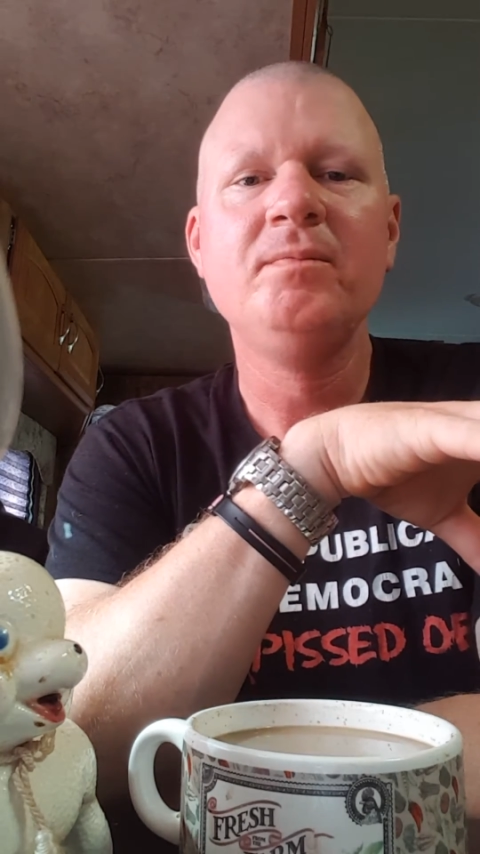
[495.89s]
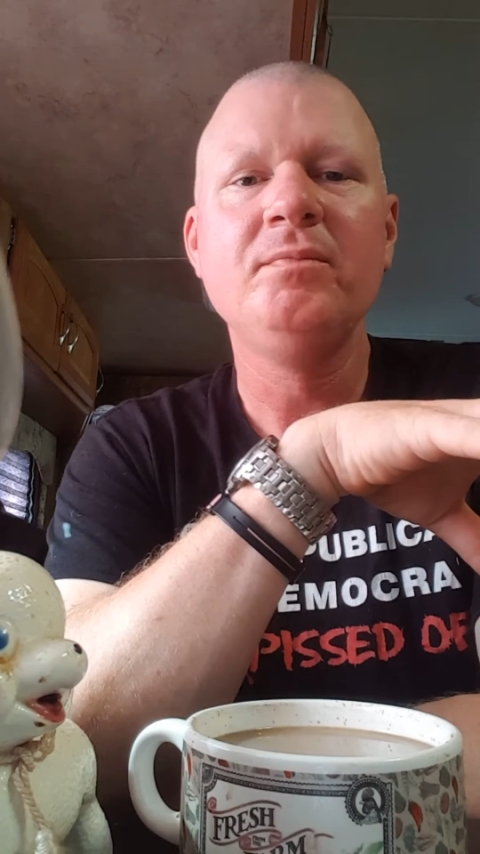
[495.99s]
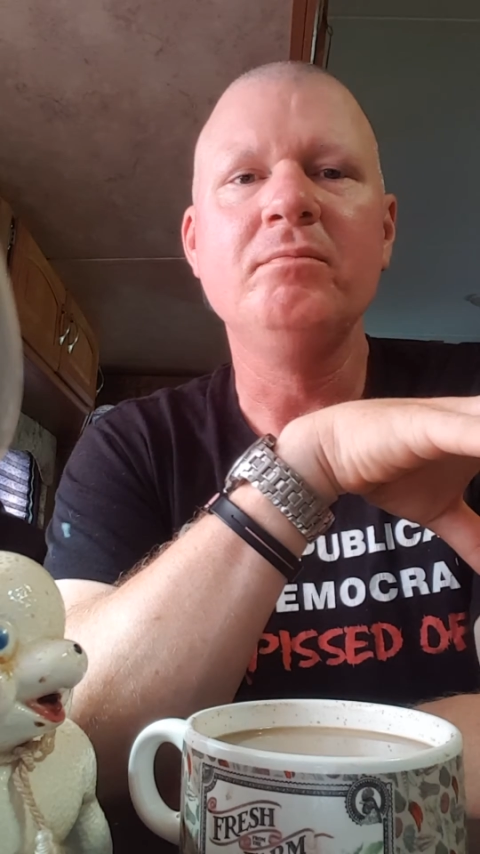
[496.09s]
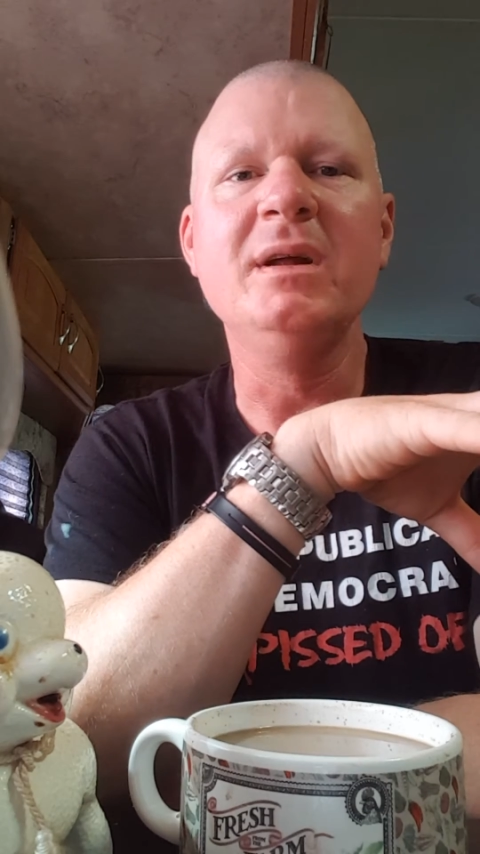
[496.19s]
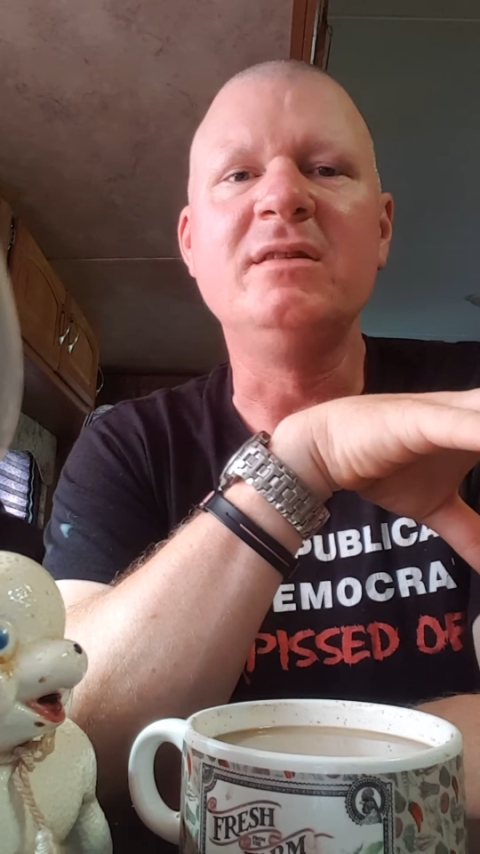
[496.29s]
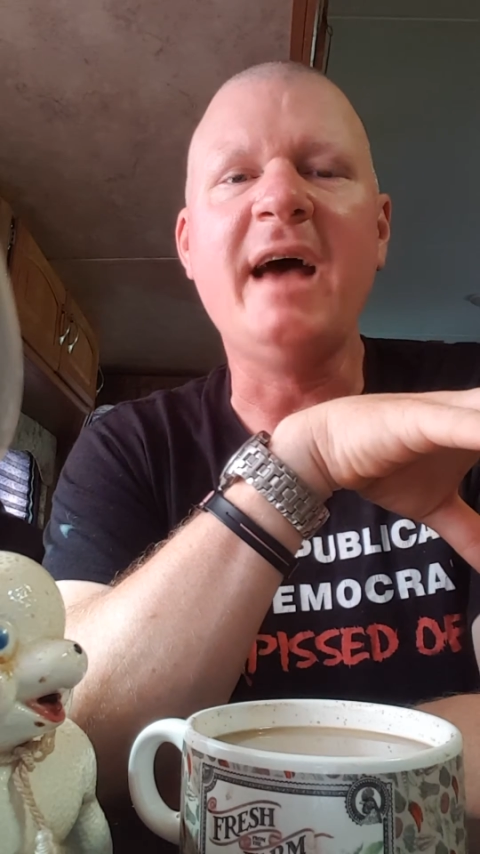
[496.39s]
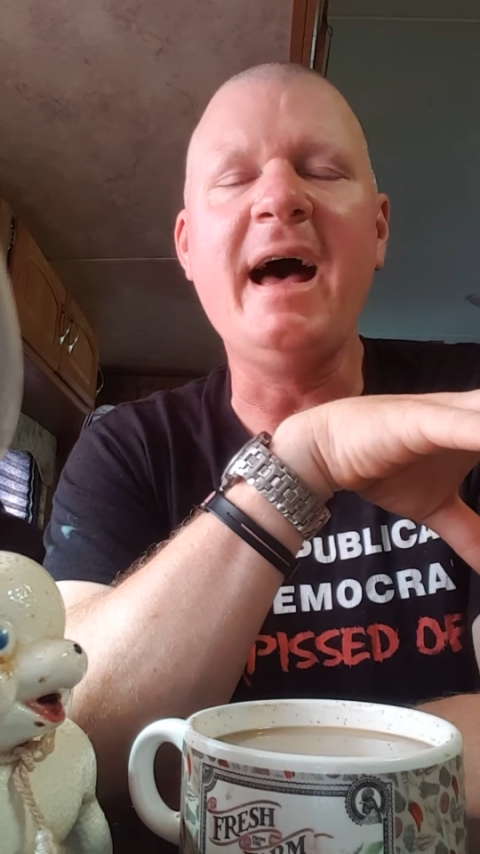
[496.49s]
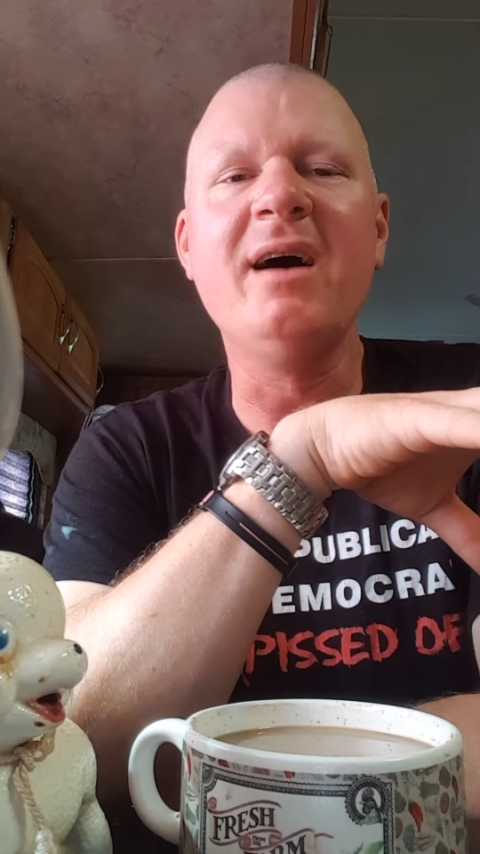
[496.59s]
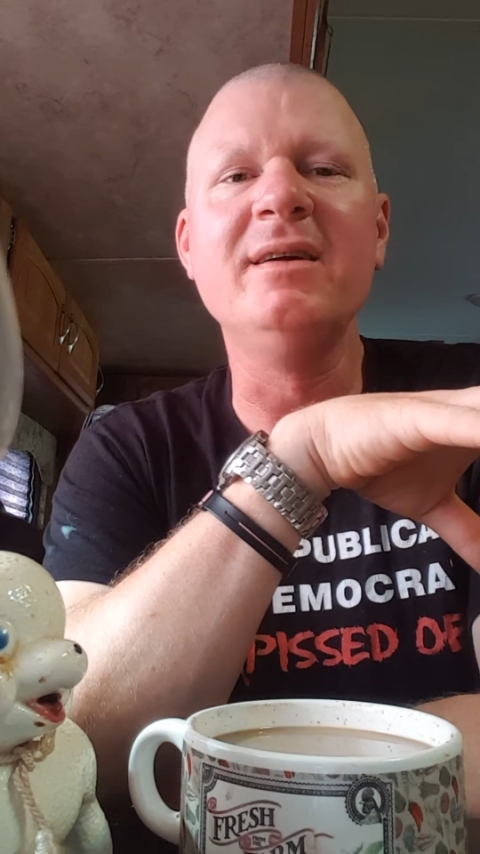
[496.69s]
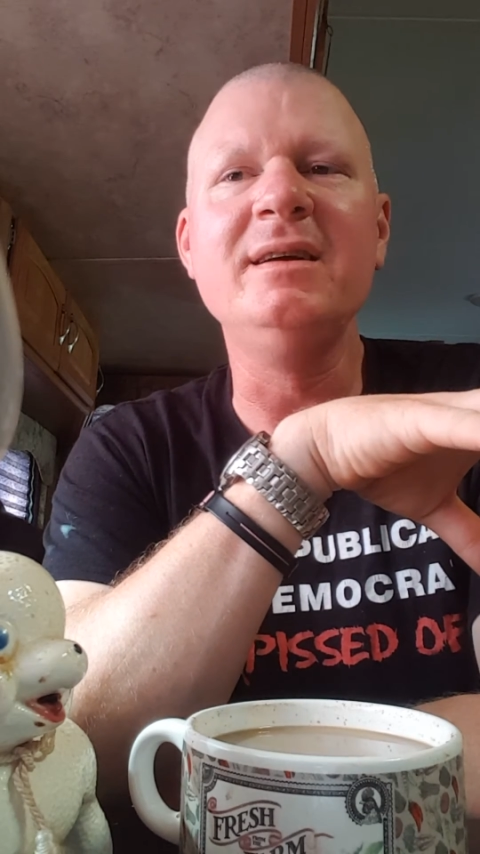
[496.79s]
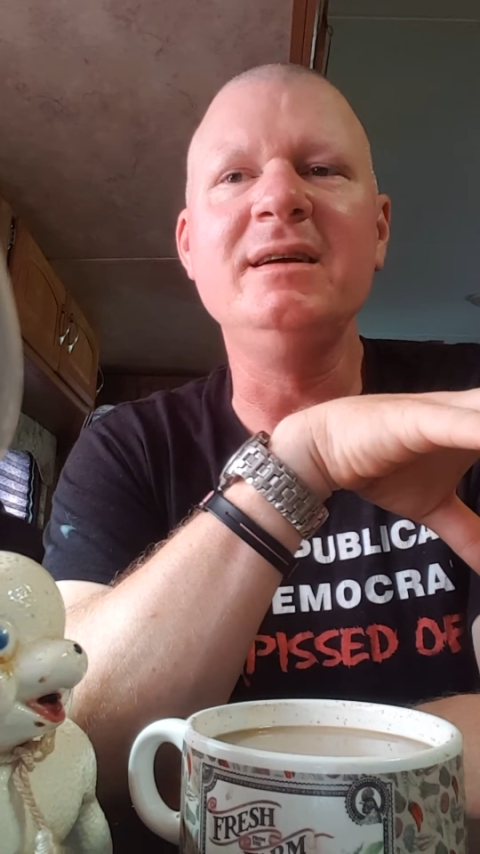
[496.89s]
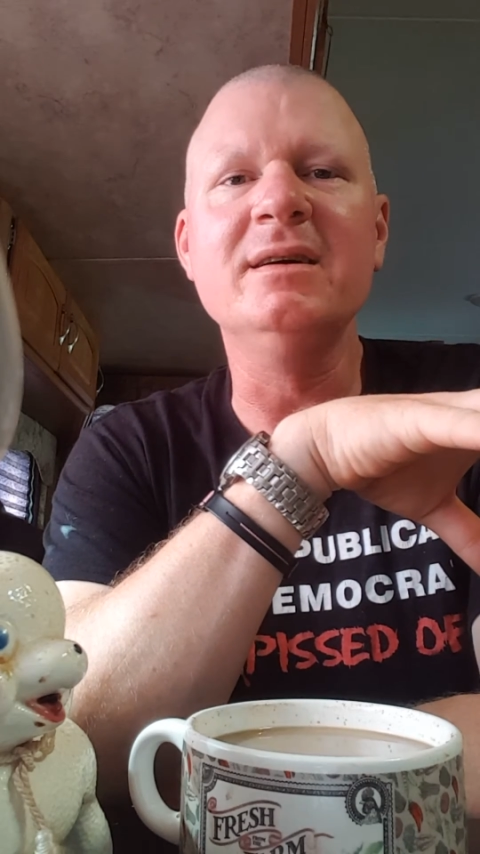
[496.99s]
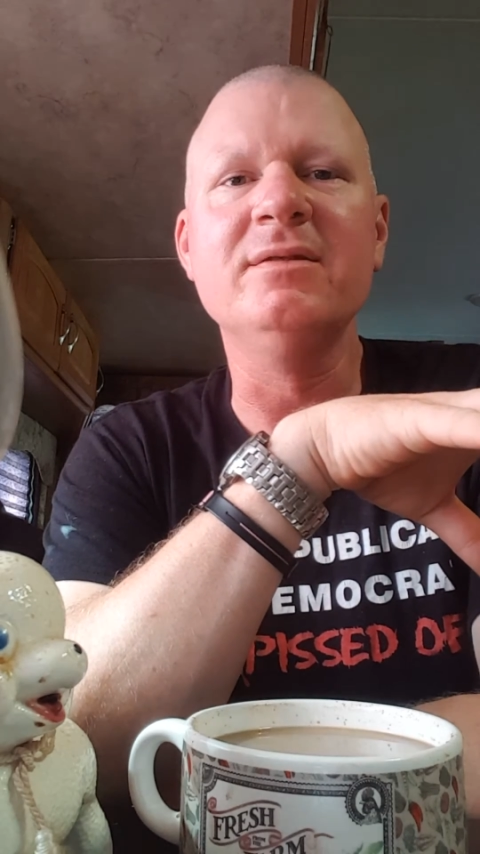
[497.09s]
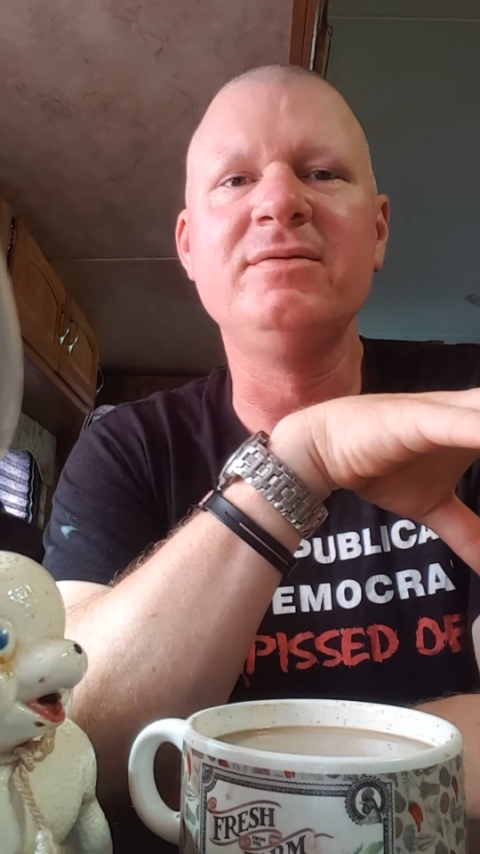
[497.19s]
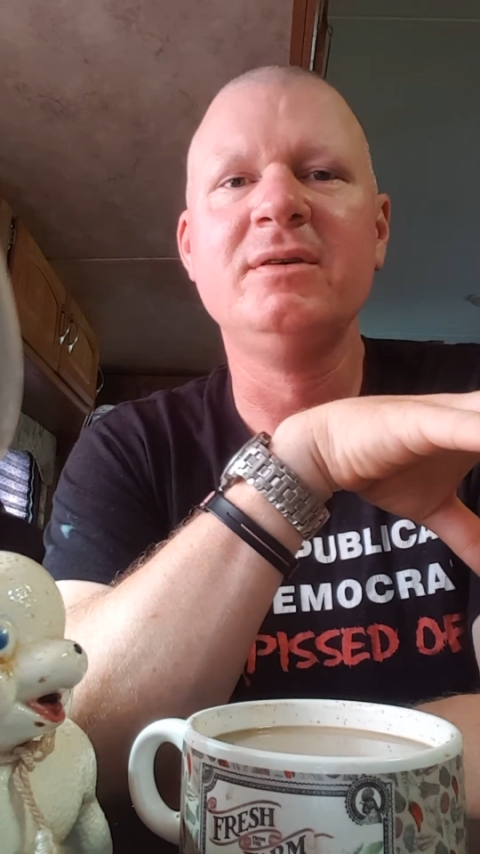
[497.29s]
mentality
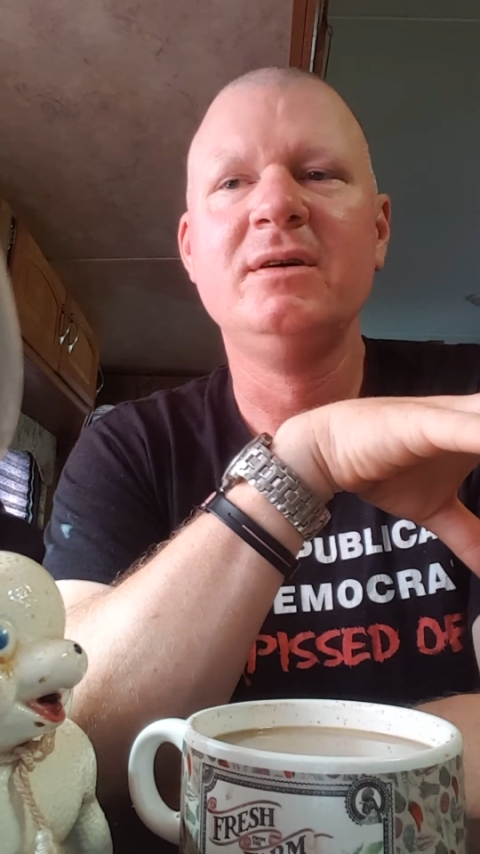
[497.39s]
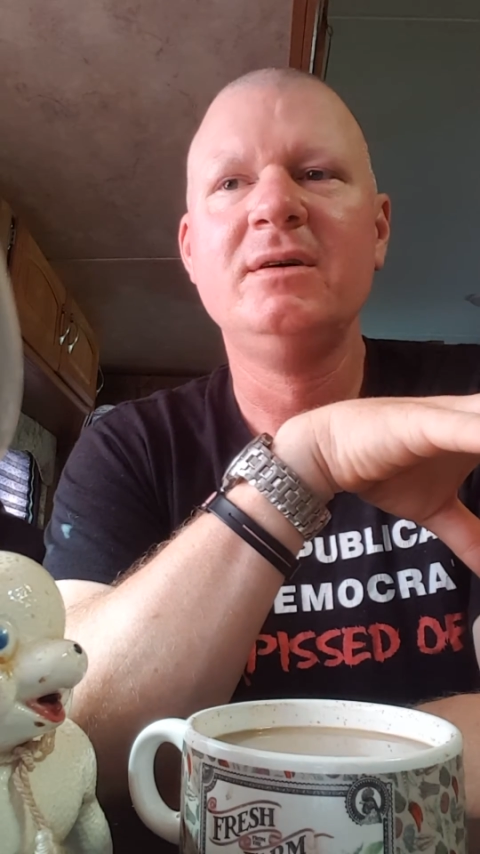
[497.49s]
of